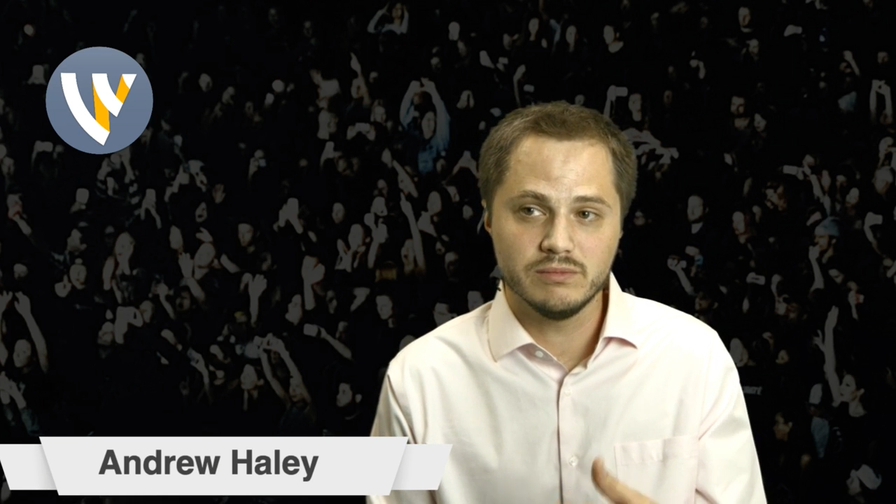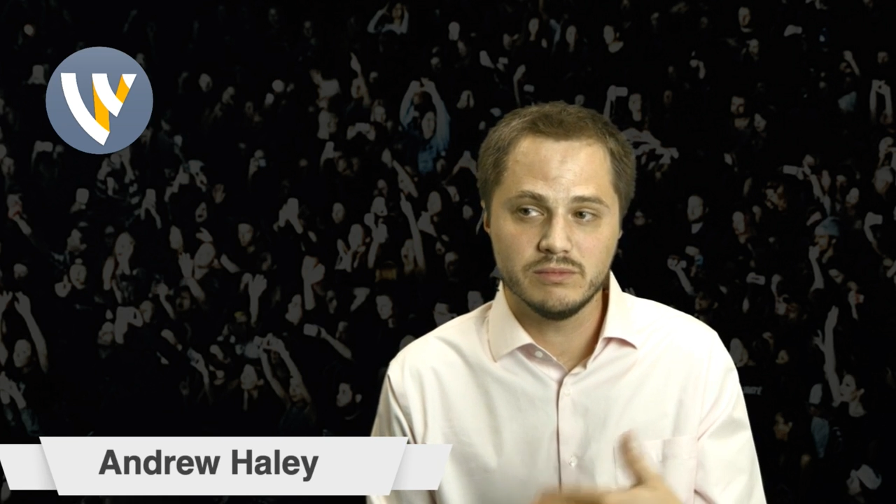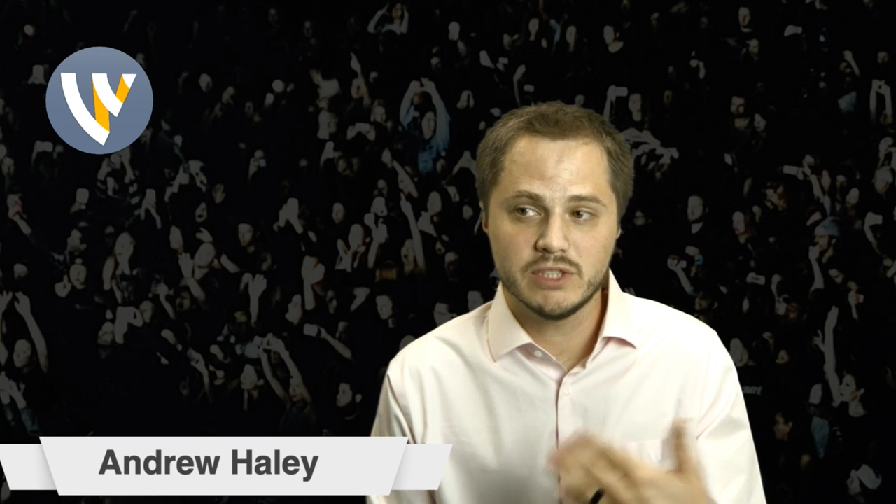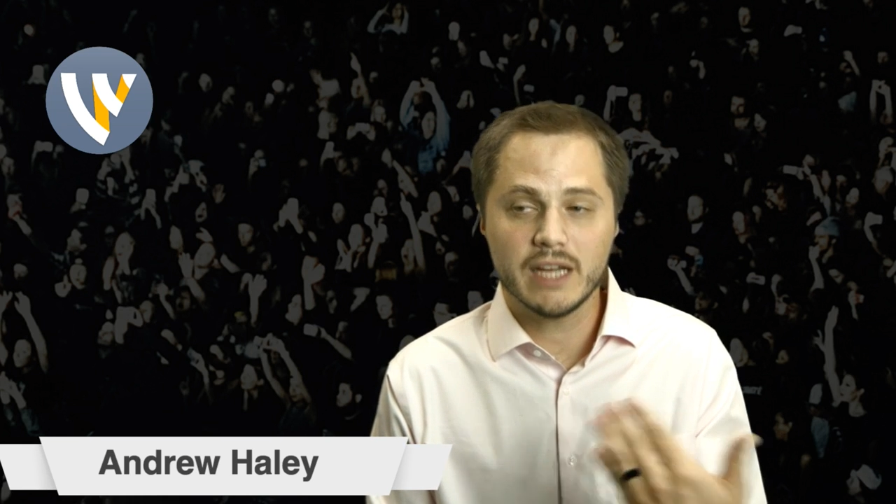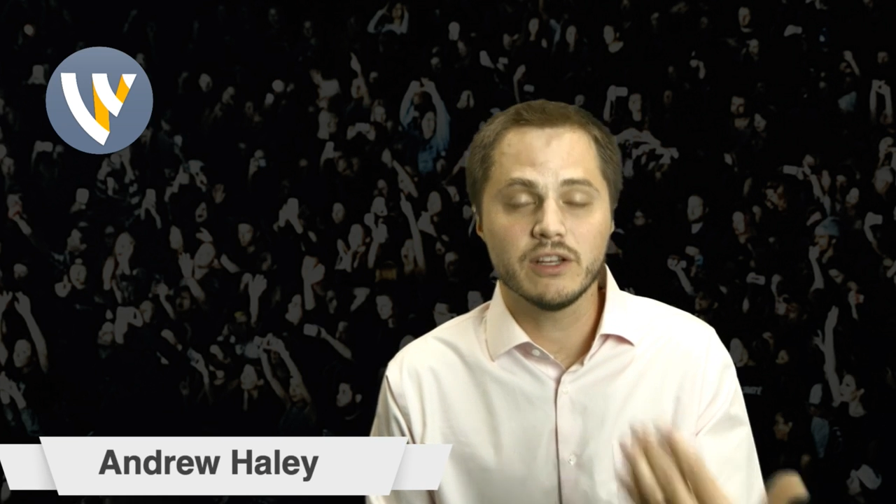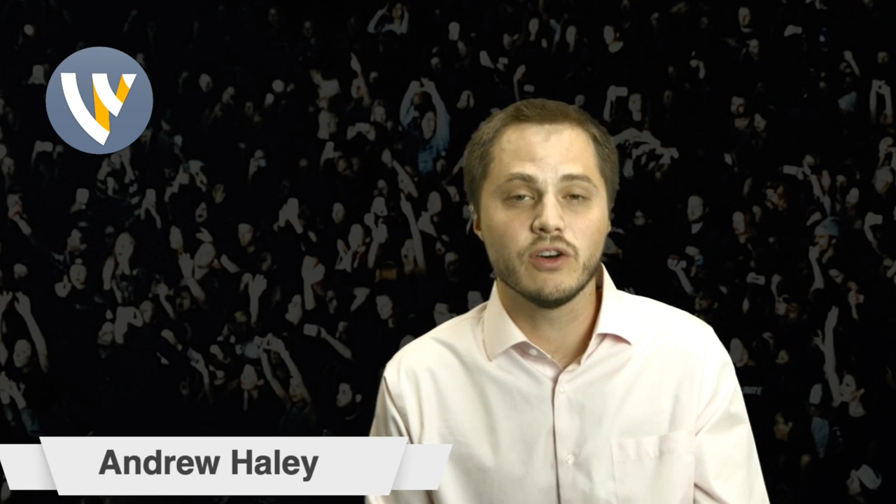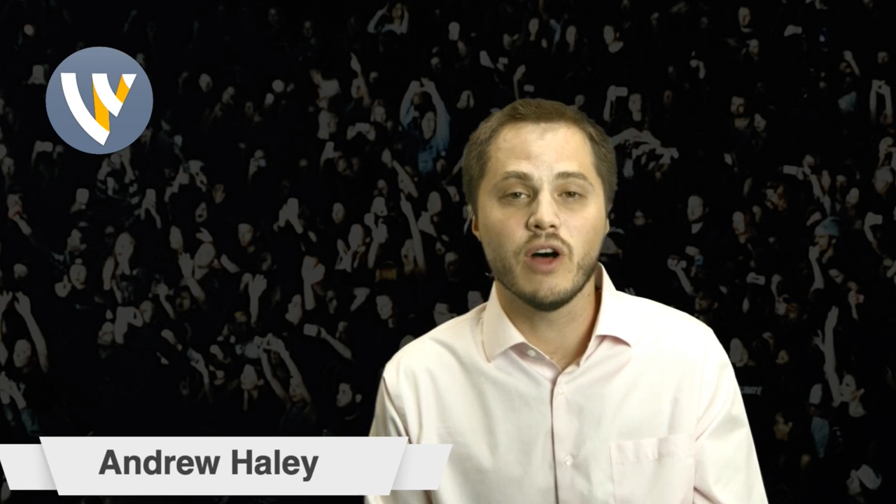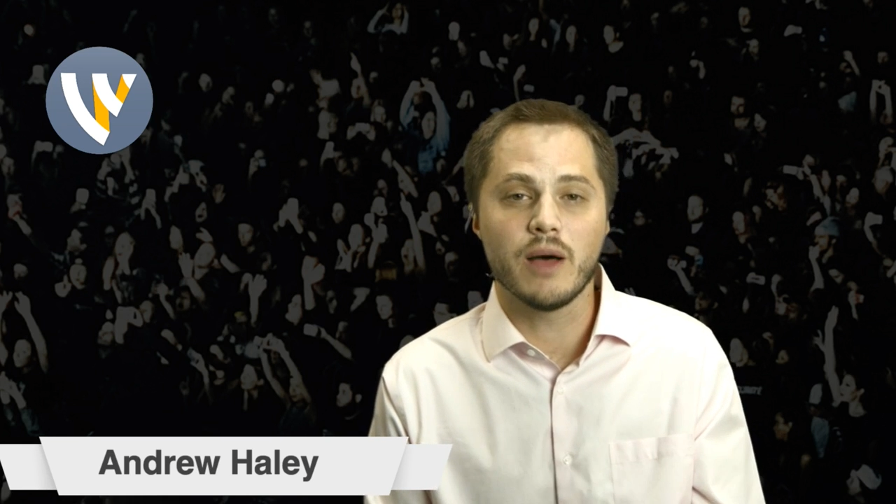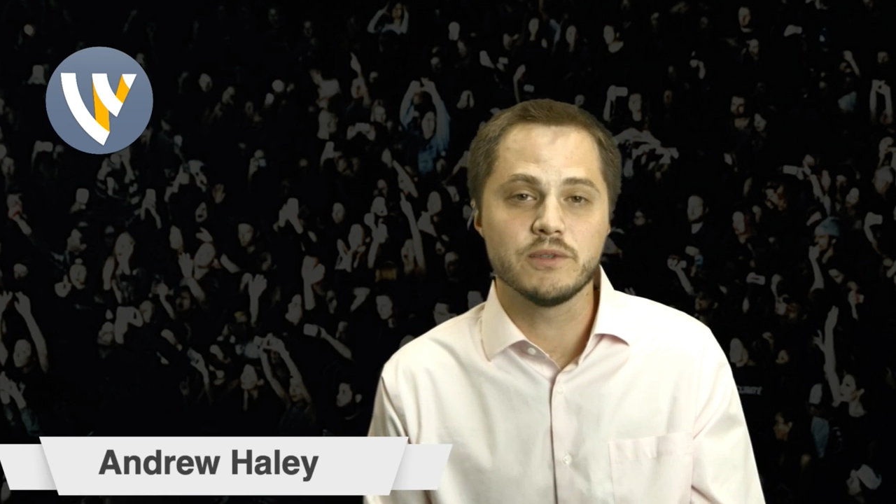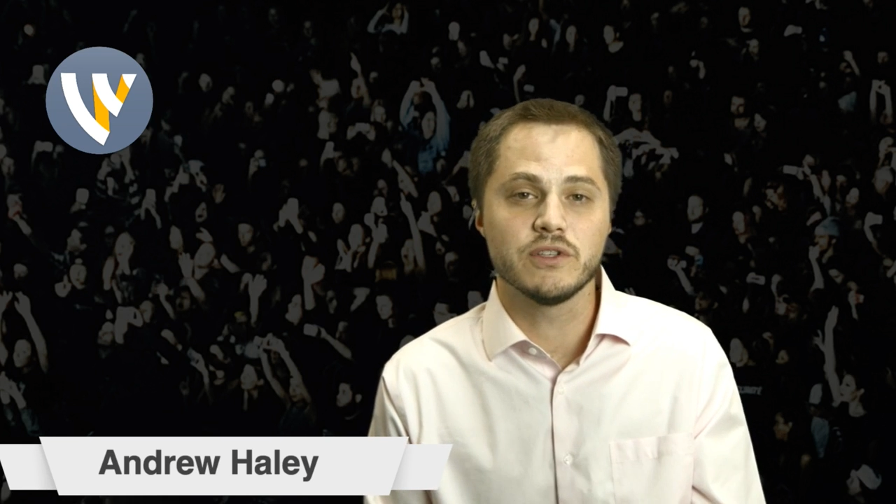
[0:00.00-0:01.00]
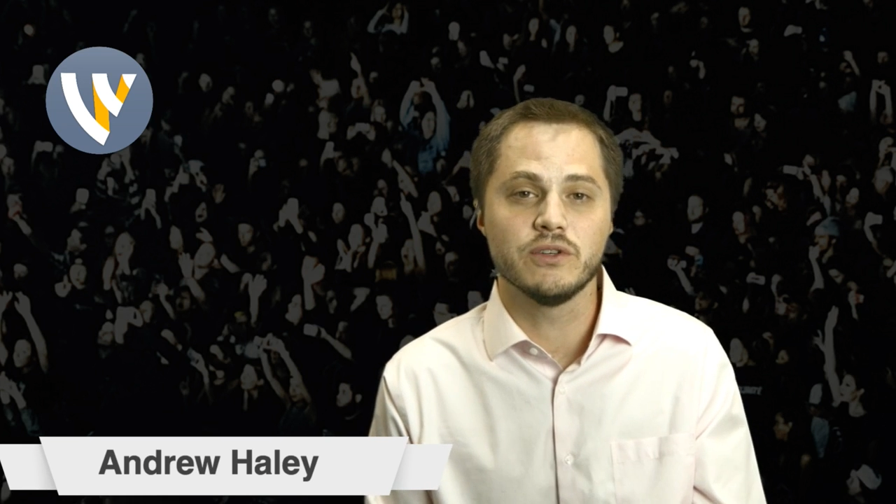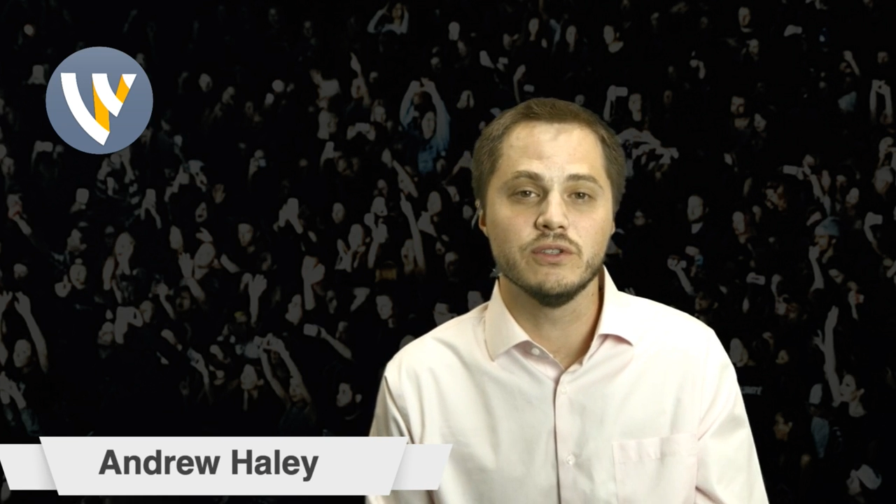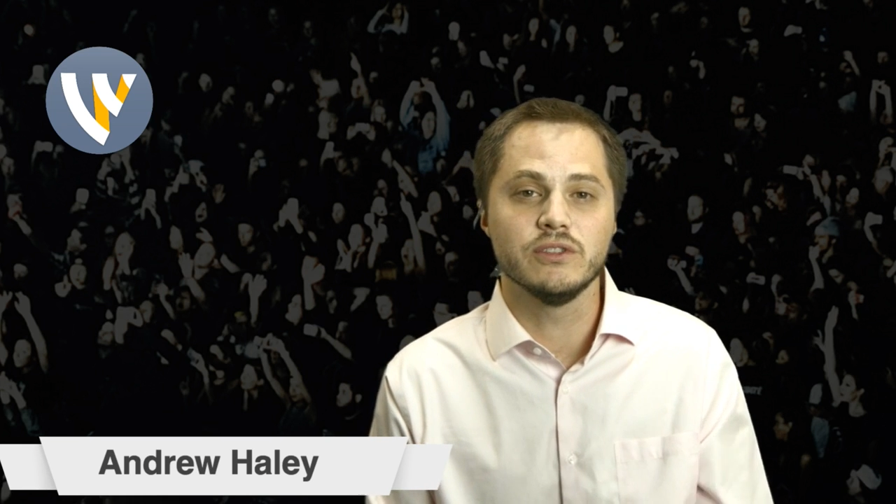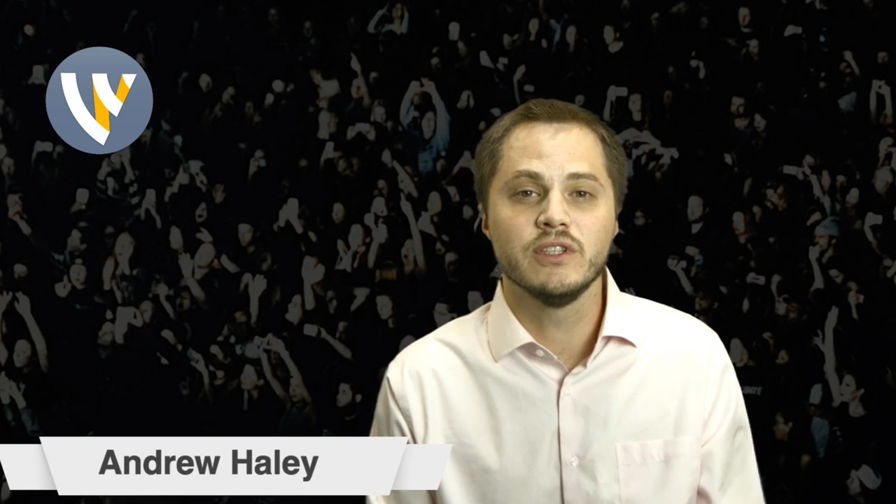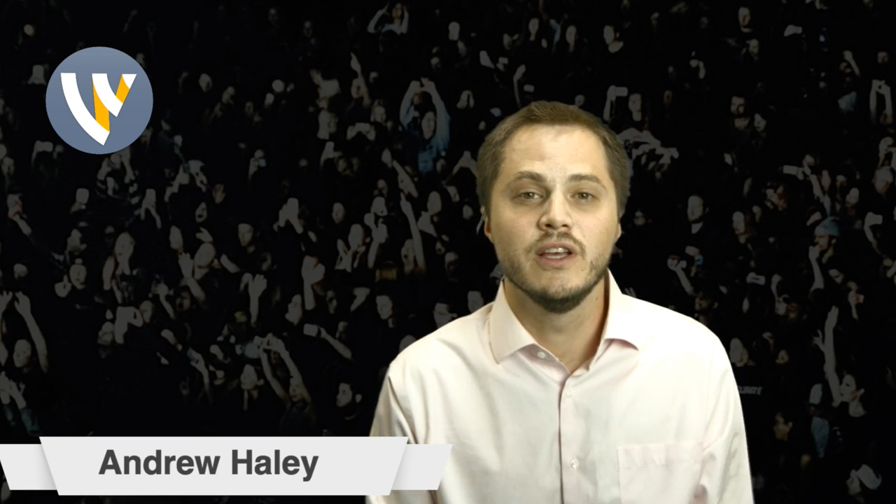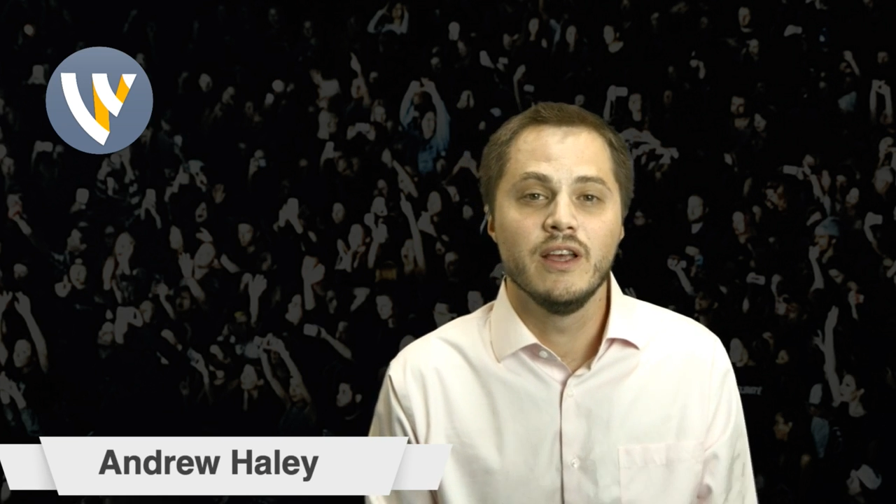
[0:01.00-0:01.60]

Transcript: technical obstacles,